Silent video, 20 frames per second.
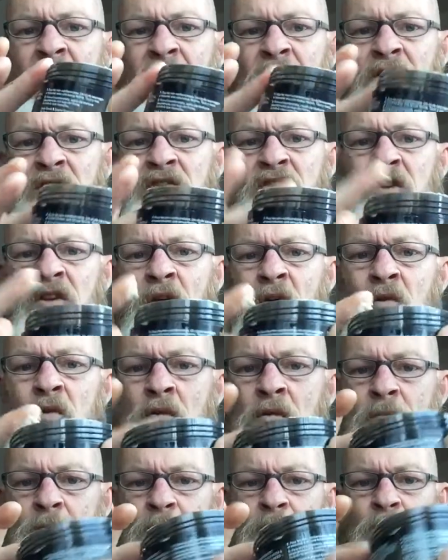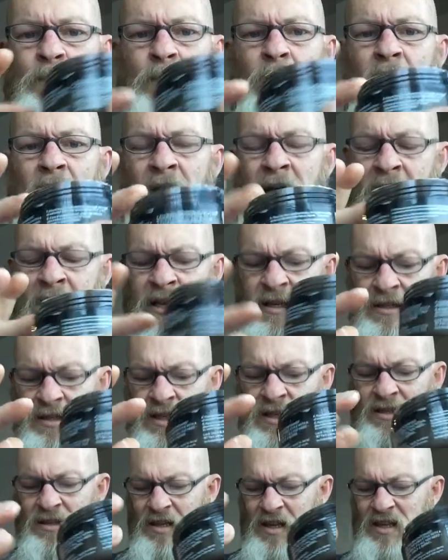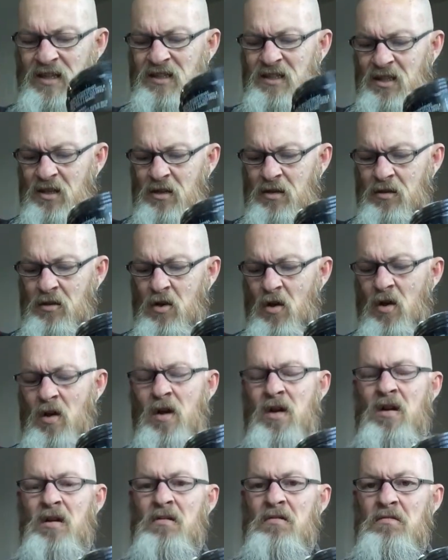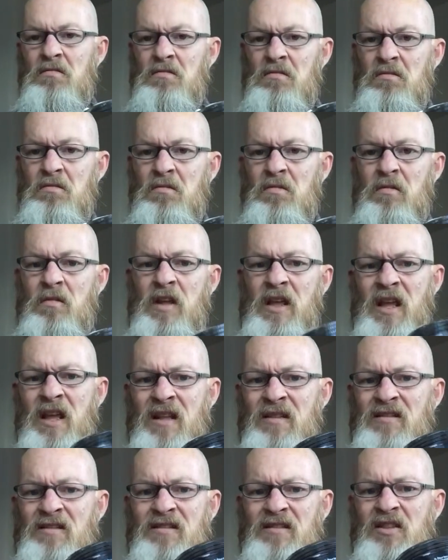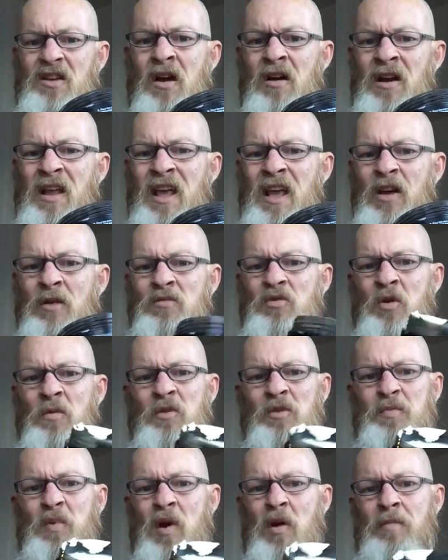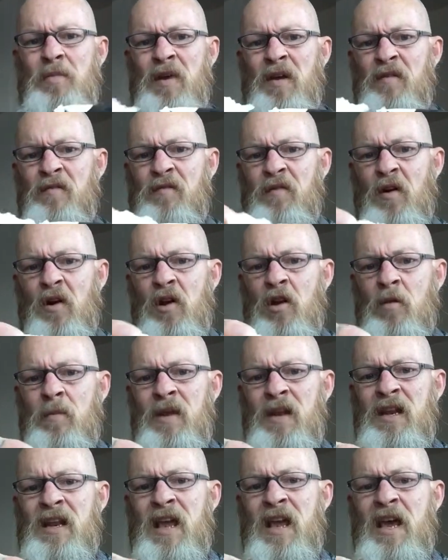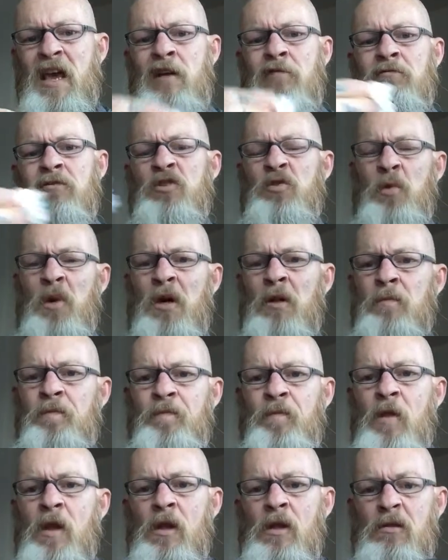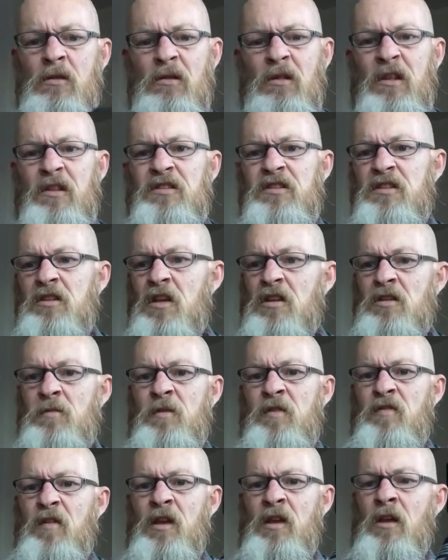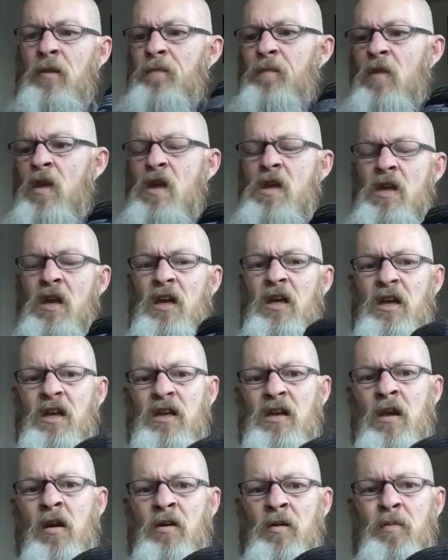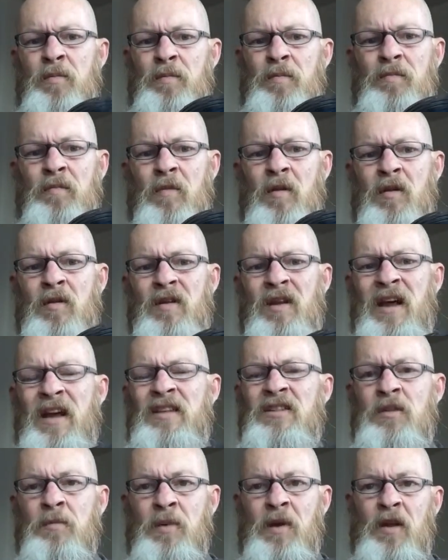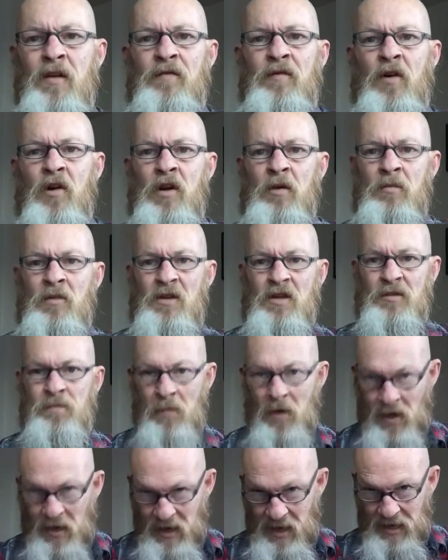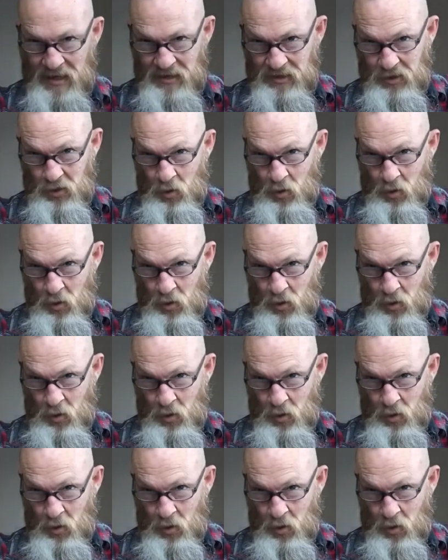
other two. And it's got, it kind of helps almost put a bit of volume in your hair as well. It stuck to my finger. It kind of adds a bit of volume because my hair is